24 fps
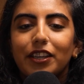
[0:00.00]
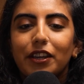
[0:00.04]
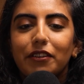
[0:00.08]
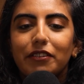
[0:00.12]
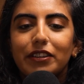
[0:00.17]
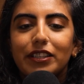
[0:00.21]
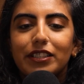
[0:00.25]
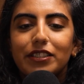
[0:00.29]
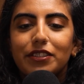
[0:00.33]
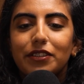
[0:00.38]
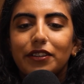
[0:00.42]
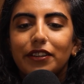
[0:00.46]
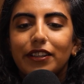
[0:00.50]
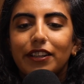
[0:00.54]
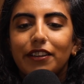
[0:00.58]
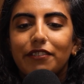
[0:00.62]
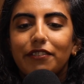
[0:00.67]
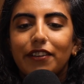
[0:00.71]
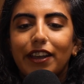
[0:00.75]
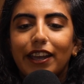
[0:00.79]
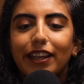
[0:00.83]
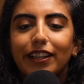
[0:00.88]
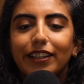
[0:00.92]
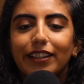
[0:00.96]
going to an
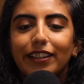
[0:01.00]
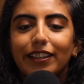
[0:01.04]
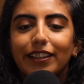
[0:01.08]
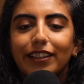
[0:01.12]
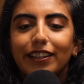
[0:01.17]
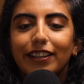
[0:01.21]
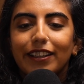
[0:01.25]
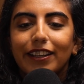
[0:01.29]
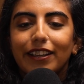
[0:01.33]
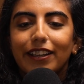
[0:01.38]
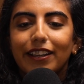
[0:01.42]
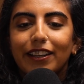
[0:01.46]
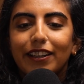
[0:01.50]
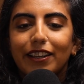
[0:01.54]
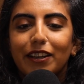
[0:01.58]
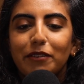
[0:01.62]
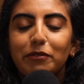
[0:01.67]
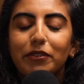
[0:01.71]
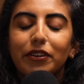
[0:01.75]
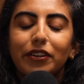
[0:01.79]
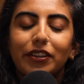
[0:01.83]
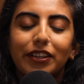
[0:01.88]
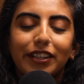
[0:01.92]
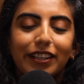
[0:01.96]
event.
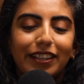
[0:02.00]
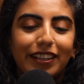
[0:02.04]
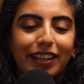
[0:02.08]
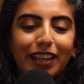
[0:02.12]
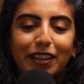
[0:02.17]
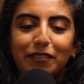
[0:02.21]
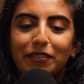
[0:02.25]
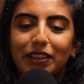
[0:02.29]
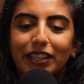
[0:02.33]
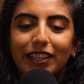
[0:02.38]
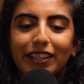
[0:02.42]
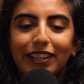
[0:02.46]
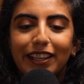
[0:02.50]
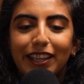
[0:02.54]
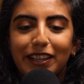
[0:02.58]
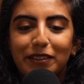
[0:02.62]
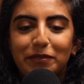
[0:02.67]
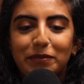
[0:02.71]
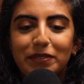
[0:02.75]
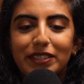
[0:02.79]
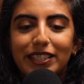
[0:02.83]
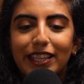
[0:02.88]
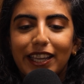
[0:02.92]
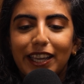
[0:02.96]
I'm not going to name any
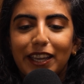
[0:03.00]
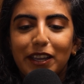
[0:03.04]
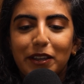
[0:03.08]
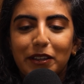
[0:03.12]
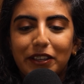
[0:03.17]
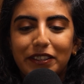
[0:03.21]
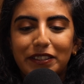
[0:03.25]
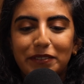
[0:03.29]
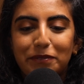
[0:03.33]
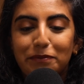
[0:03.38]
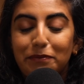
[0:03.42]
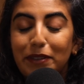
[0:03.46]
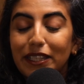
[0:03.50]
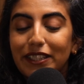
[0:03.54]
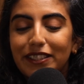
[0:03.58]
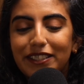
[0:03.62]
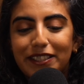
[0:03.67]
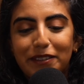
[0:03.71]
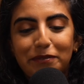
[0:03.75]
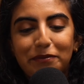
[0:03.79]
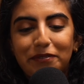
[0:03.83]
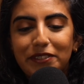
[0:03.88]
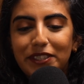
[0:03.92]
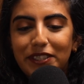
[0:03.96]
names here because I've been
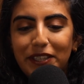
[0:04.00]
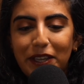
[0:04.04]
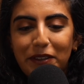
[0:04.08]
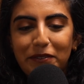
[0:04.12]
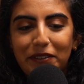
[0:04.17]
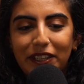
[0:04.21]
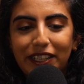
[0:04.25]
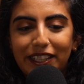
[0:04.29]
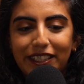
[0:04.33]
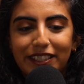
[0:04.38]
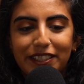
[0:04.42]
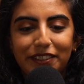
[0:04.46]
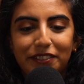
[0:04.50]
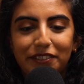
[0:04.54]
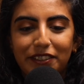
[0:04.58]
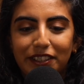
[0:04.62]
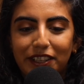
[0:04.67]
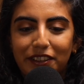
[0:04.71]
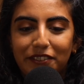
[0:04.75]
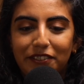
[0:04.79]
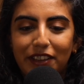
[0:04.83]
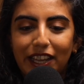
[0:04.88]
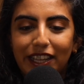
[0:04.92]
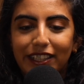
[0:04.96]
to so many
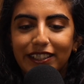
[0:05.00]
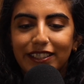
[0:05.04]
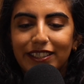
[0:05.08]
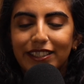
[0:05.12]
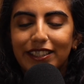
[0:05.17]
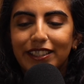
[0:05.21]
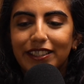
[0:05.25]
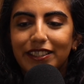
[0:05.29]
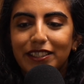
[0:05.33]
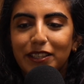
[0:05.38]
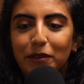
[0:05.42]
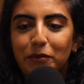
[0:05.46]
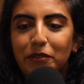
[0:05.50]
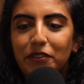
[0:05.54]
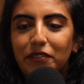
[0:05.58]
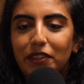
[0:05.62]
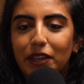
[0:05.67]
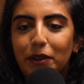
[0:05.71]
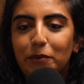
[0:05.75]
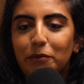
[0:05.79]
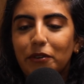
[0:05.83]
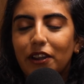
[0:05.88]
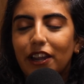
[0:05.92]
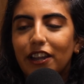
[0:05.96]
different events, and some of
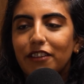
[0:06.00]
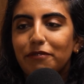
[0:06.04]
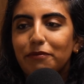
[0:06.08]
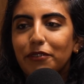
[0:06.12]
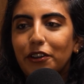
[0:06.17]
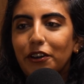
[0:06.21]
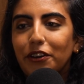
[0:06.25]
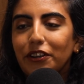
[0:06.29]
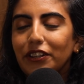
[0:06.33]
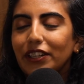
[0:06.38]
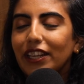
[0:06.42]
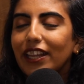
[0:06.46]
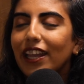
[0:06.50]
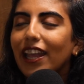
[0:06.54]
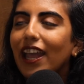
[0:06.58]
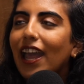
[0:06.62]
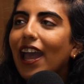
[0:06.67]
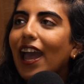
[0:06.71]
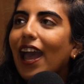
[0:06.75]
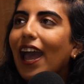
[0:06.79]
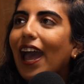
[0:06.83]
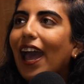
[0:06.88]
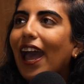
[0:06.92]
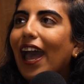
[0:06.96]
them where I've gone
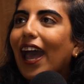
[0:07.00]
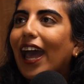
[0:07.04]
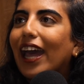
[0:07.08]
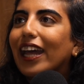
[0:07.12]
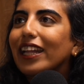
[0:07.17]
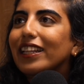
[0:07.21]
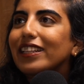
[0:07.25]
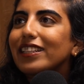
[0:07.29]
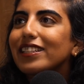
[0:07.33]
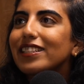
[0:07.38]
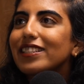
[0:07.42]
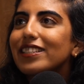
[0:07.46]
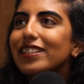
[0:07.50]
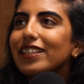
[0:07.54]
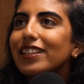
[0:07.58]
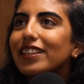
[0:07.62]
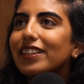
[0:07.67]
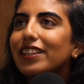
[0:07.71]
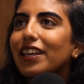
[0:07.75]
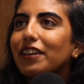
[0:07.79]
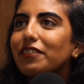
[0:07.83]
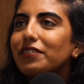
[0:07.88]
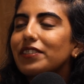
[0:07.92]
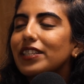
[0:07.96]
and
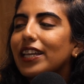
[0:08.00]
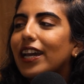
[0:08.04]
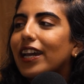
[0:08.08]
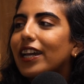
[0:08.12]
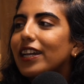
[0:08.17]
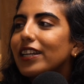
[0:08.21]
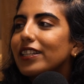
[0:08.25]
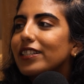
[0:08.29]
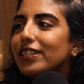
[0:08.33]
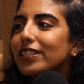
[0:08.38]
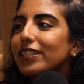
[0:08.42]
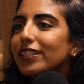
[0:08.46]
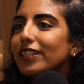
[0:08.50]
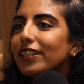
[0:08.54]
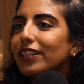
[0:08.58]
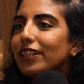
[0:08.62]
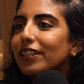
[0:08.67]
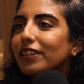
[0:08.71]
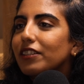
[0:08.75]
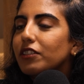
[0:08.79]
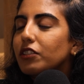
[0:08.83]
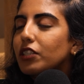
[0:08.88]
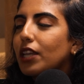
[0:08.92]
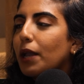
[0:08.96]
they've said,
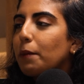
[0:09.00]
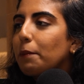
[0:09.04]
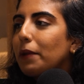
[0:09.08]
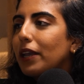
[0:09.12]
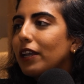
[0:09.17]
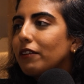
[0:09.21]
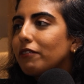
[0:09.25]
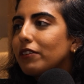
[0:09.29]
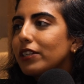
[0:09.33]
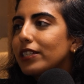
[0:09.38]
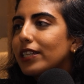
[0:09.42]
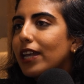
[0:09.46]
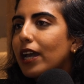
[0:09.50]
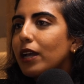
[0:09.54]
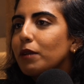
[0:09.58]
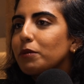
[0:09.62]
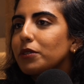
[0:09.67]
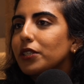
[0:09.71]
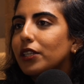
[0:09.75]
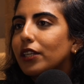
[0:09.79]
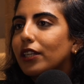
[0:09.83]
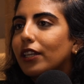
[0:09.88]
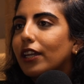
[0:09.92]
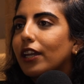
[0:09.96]
champagne
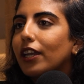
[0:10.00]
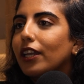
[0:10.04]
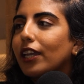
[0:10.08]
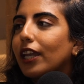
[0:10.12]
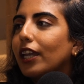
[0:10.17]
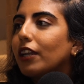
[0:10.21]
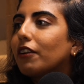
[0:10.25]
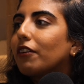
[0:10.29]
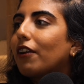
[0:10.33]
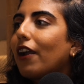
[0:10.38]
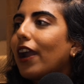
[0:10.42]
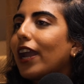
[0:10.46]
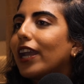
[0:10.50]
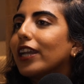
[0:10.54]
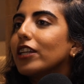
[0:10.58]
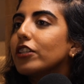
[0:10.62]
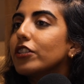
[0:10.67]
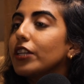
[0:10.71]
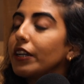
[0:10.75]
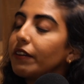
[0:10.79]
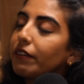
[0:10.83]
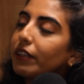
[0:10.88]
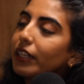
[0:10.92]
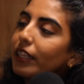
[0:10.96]
reception, okay, great,
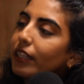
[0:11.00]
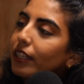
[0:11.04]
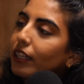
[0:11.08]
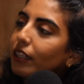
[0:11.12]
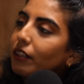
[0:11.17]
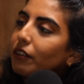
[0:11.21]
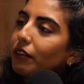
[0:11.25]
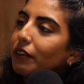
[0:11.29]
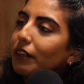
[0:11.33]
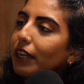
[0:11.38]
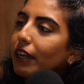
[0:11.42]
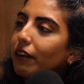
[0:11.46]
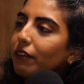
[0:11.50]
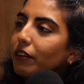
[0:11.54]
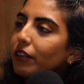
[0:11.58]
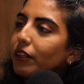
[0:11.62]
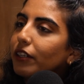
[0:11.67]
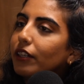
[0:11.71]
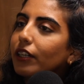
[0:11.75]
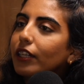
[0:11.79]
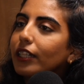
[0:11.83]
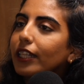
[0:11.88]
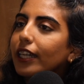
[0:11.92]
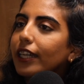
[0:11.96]
do you have anything
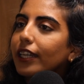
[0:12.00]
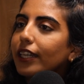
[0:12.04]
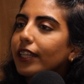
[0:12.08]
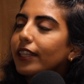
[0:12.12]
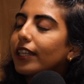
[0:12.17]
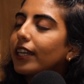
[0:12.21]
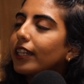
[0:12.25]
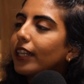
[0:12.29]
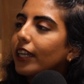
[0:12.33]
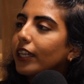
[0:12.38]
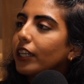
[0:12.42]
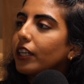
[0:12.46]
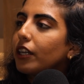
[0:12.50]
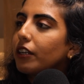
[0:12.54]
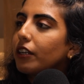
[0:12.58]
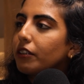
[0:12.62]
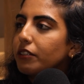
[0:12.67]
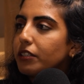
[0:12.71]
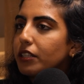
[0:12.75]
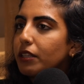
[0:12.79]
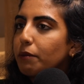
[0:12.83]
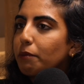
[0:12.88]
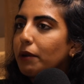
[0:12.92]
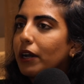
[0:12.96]
non-alcoholic? And they're go
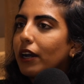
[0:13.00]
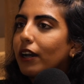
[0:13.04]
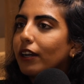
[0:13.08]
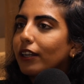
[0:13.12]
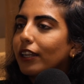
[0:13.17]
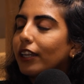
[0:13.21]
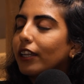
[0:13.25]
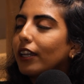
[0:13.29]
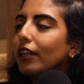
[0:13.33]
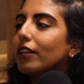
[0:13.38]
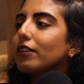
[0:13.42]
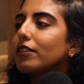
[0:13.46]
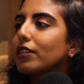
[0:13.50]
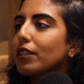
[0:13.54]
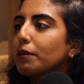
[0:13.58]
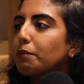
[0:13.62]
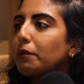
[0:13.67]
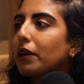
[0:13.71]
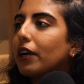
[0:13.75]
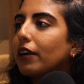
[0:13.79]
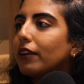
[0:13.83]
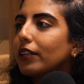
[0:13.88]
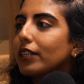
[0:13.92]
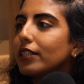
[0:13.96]
to the bar, and I go to the
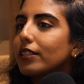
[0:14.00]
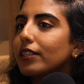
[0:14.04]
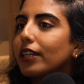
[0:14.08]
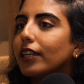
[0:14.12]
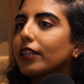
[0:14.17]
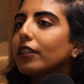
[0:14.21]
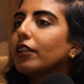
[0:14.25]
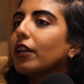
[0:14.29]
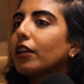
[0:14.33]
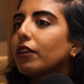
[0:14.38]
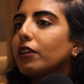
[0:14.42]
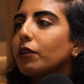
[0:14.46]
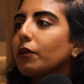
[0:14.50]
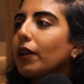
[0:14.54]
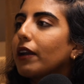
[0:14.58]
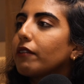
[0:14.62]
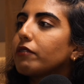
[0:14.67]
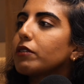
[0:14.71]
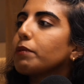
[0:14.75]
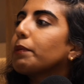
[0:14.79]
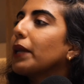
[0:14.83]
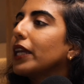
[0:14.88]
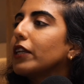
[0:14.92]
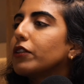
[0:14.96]
bar and it's no, you have
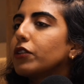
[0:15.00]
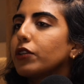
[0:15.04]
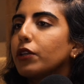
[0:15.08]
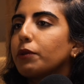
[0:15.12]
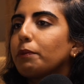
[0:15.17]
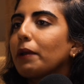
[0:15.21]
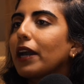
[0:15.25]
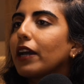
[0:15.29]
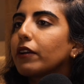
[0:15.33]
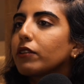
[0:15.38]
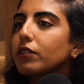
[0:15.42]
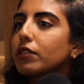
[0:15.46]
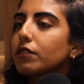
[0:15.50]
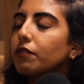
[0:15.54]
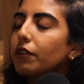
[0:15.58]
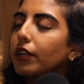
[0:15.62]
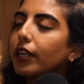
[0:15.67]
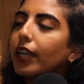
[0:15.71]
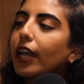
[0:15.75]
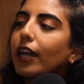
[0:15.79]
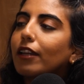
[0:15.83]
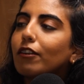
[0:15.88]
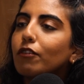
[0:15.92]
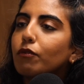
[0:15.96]
to pay £2 for a
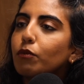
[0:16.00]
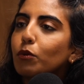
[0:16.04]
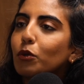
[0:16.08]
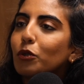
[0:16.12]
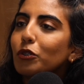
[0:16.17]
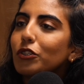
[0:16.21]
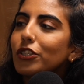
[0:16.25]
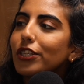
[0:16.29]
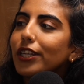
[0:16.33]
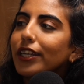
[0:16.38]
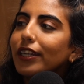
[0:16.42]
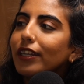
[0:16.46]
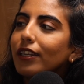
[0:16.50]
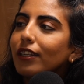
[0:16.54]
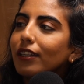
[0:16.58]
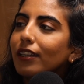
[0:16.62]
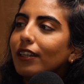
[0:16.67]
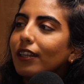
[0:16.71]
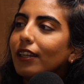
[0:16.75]
can of water.